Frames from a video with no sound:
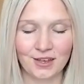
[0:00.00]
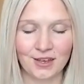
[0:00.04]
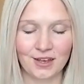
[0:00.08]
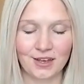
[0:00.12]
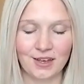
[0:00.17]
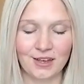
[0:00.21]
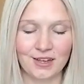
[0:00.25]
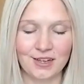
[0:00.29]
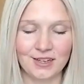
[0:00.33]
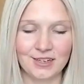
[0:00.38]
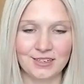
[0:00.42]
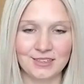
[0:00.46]

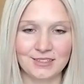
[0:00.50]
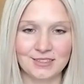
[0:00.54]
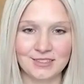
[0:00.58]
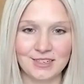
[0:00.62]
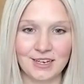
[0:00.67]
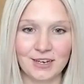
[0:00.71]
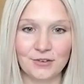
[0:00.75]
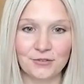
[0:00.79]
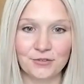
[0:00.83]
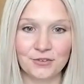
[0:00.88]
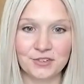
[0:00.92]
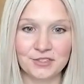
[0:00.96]
And
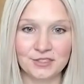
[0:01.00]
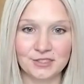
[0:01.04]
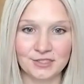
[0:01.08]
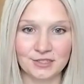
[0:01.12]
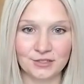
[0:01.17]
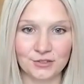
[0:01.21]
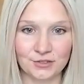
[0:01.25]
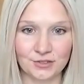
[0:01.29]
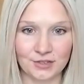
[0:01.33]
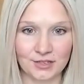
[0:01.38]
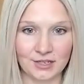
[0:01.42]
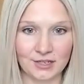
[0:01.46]
every
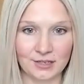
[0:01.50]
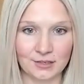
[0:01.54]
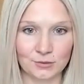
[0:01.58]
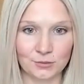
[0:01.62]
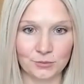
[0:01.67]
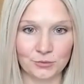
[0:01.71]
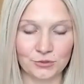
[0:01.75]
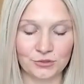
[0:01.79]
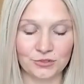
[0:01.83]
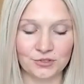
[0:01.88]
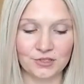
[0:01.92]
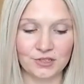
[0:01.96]
single
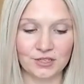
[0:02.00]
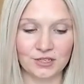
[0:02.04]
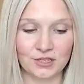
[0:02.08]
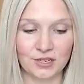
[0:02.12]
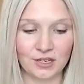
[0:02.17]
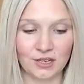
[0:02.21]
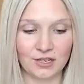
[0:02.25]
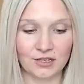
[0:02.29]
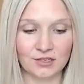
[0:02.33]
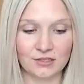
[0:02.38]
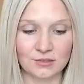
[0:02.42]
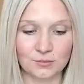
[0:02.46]
animal that
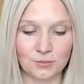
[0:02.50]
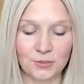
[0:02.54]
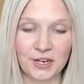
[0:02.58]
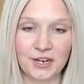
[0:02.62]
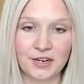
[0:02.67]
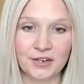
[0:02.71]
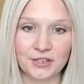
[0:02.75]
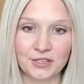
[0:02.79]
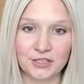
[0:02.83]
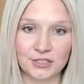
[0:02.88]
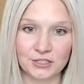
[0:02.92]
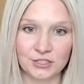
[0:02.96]
has
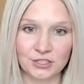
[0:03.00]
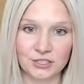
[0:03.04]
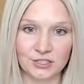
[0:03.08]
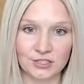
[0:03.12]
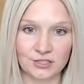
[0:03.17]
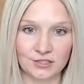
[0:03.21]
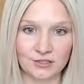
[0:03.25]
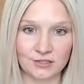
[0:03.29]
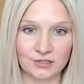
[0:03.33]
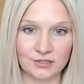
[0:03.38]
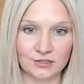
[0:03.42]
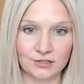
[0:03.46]
perished
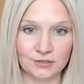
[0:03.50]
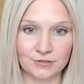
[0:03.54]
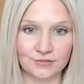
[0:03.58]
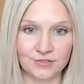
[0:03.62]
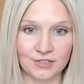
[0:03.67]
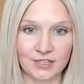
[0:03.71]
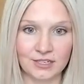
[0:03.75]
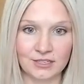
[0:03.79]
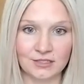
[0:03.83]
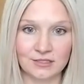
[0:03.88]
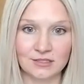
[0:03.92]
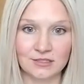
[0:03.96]
in this
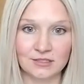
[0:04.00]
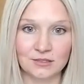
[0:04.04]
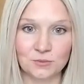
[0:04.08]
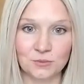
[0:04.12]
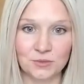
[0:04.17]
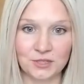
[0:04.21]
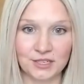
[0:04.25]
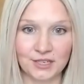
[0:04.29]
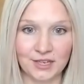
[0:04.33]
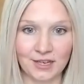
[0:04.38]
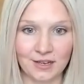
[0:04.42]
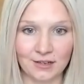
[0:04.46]
event is
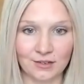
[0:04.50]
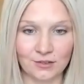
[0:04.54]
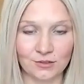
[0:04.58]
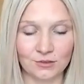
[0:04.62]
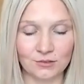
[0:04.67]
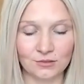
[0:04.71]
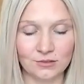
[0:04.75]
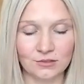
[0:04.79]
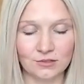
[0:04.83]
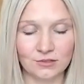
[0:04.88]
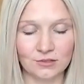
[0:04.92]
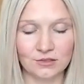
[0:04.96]
being
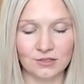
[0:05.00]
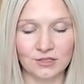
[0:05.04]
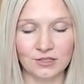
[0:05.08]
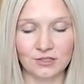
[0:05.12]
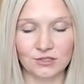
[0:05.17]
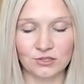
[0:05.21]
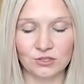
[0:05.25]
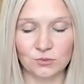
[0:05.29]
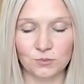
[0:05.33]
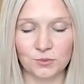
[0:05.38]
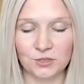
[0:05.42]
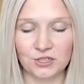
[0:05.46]
held. Their
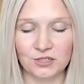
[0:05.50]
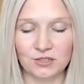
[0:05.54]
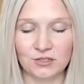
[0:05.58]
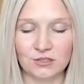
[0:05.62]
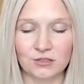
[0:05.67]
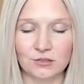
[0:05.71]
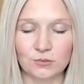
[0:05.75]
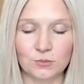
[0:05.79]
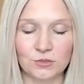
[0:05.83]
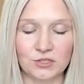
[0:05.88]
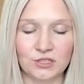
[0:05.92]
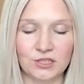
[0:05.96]
spirit
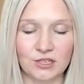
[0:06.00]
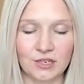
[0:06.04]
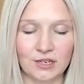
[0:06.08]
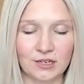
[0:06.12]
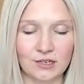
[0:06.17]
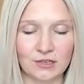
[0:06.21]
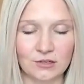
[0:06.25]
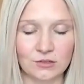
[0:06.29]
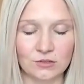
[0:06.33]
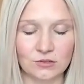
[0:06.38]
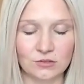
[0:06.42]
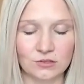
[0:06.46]
is being
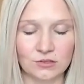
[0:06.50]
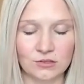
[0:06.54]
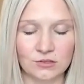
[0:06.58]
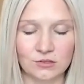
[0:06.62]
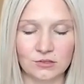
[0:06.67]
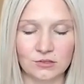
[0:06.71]
held.